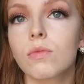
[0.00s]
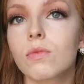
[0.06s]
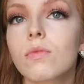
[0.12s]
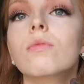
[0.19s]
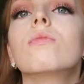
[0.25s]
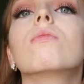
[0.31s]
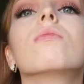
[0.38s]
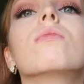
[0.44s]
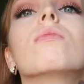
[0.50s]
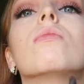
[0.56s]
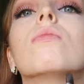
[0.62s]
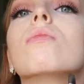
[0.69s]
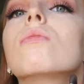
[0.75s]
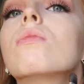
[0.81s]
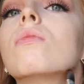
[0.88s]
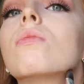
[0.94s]
to get like
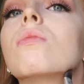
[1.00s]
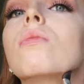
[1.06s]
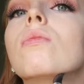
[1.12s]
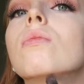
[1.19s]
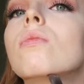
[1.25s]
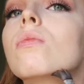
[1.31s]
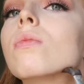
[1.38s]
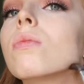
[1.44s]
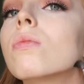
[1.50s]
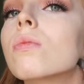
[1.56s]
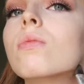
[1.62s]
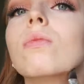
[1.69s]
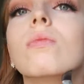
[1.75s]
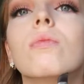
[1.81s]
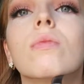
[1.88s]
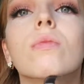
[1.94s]
too,
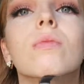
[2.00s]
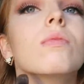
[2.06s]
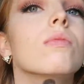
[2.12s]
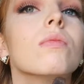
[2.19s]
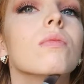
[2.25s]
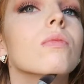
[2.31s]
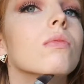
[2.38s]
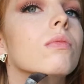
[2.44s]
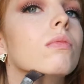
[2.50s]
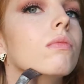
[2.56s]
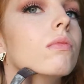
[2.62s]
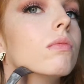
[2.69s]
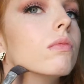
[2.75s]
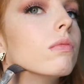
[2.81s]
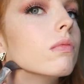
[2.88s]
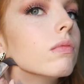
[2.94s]
I
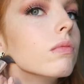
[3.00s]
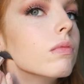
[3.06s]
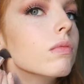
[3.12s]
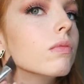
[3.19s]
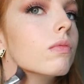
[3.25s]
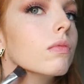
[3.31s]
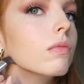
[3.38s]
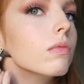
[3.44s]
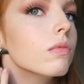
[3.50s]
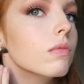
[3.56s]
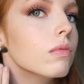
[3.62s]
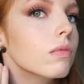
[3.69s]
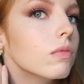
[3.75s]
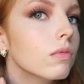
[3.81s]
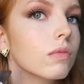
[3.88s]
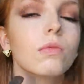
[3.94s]
don't know, you're not
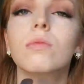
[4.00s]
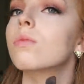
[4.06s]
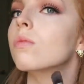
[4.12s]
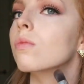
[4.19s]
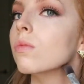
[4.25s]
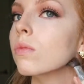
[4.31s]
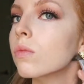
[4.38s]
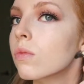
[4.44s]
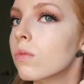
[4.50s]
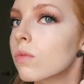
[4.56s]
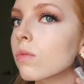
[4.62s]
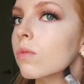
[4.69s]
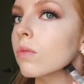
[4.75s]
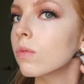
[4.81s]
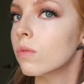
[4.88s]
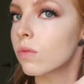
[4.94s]
getting like too
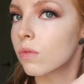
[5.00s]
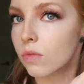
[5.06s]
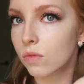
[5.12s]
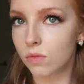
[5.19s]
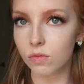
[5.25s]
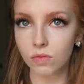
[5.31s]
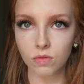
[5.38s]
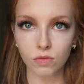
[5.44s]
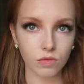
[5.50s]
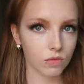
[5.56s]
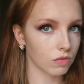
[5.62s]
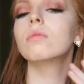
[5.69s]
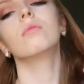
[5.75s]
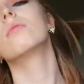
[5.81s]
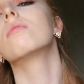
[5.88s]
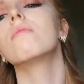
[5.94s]
intense.
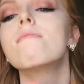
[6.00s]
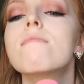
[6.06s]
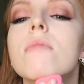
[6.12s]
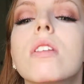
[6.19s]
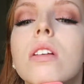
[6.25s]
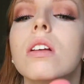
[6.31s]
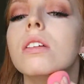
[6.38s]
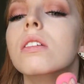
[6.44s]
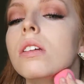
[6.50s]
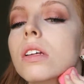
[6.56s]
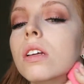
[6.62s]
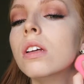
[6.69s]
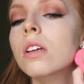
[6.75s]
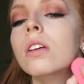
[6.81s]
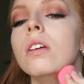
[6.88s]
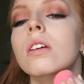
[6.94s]
Gotta
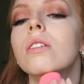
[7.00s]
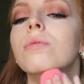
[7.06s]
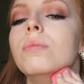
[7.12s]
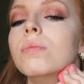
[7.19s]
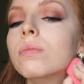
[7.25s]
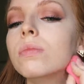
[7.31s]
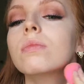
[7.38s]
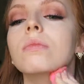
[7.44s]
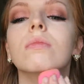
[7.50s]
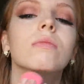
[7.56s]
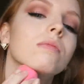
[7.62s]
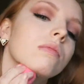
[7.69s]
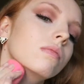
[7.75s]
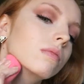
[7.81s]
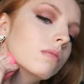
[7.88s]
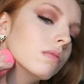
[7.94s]
take some on the jaw,
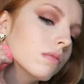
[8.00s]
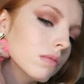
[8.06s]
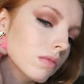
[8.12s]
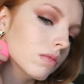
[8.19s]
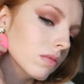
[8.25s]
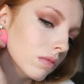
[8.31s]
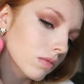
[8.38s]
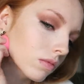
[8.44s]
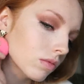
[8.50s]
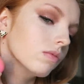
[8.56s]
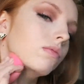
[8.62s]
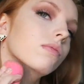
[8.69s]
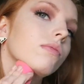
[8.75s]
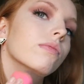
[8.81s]
of course, and